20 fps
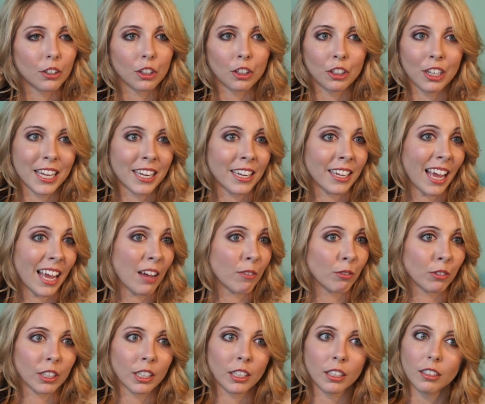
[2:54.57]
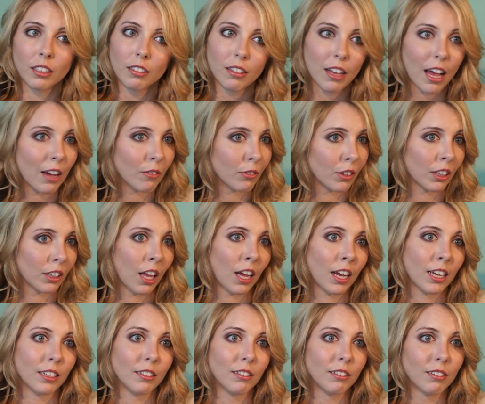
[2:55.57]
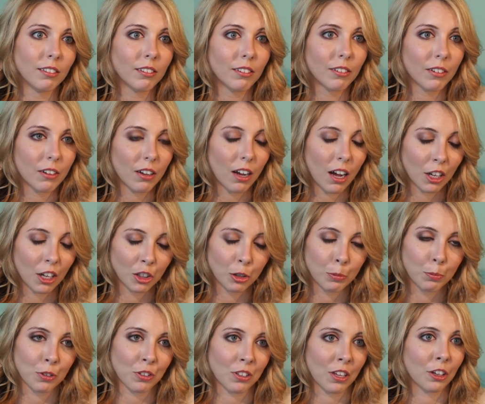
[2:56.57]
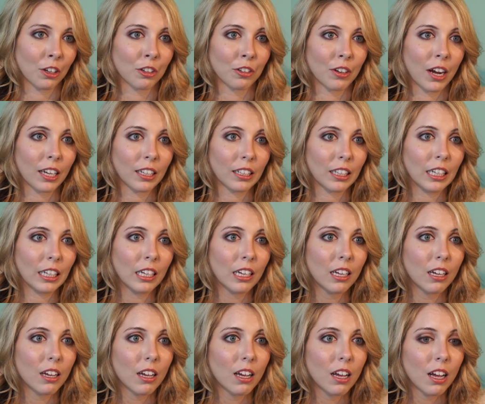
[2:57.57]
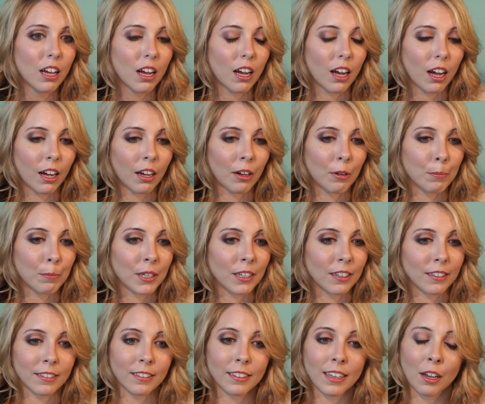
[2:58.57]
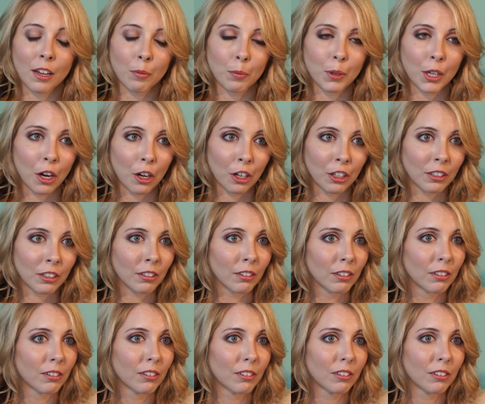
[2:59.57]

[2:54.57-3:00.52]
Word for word: you're hitting every line 100% correctly. Because again, we are